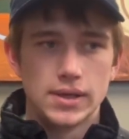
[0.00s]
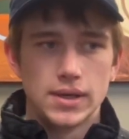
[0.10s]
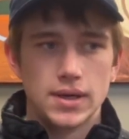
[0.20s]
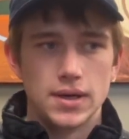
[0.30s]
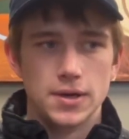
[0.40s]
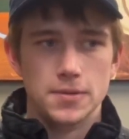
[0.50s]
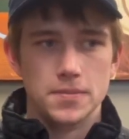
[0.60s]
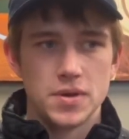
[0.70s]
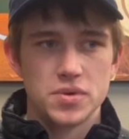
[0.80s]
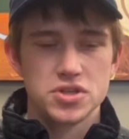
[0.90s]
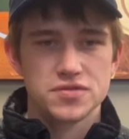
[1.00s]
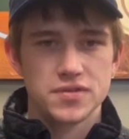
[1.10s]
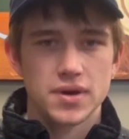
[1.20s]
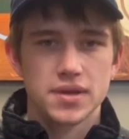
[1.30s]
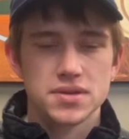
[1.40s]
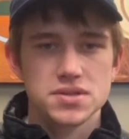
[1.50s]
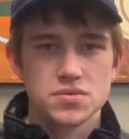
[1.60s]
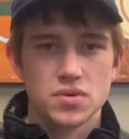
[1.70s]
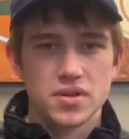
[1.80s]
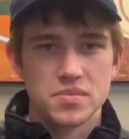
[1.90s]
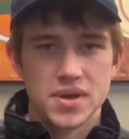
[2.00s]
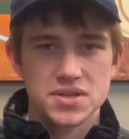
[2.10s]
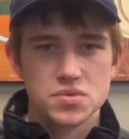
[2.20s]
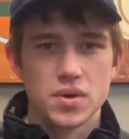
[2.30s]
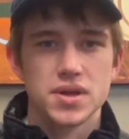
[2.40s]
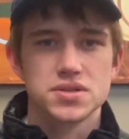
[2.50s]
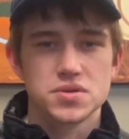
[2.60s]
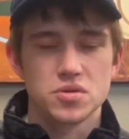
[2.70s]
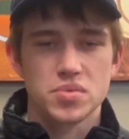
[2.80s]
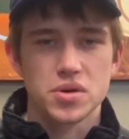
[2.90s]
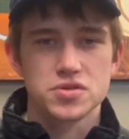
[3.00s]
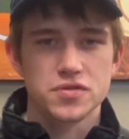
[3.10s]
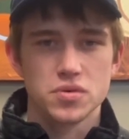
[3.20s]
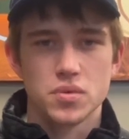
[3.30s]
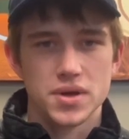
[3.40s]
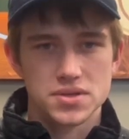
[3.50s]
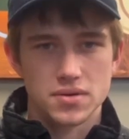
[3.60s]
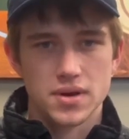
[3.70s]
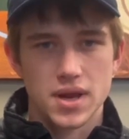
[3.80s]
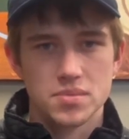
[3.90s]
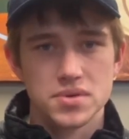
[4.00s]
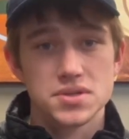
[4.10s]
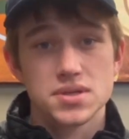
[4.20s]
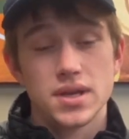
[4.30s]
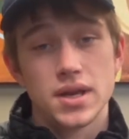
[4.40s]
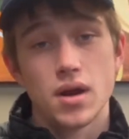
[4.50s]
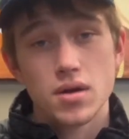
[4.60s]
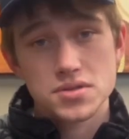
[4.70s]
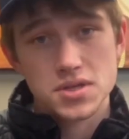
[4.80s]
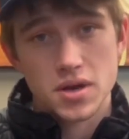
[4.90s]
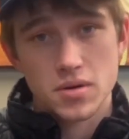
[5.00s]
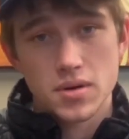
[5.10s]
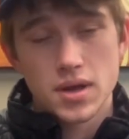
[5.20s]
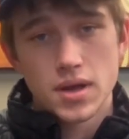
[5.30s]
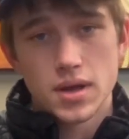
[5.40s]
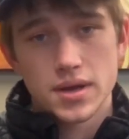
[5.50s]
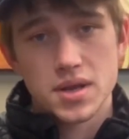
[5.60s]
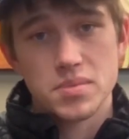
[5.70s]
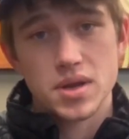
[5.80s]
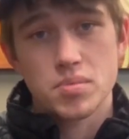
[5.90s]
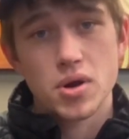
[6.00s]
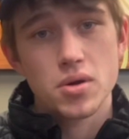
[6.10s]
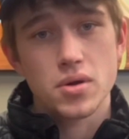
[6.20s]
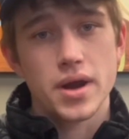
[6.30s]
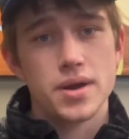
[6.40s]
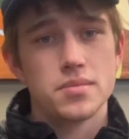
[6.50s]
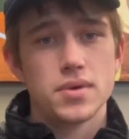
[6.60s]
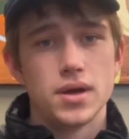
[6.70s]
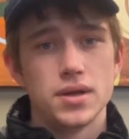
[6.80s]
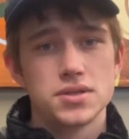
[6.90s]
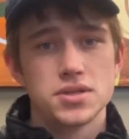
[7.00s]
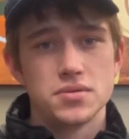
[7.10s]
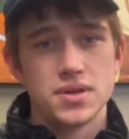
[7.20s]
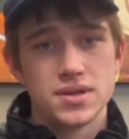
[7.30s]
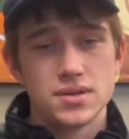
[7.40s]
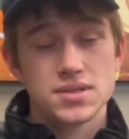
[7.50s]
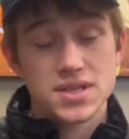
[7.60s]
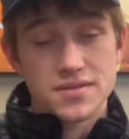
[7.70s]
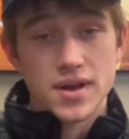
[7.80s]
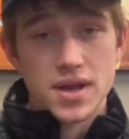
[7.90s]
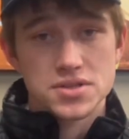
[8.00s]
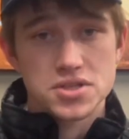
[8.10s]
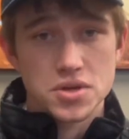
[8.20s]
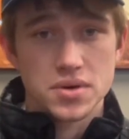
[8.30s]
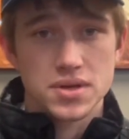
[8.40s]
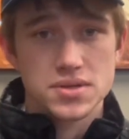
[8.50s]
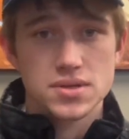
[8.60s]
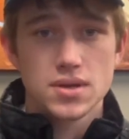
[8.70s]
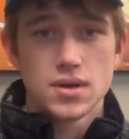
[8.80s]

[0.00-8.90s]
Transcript: And we just feel like this is one of the best ways to approach food waste on campus. And it also can be a program to incentivize students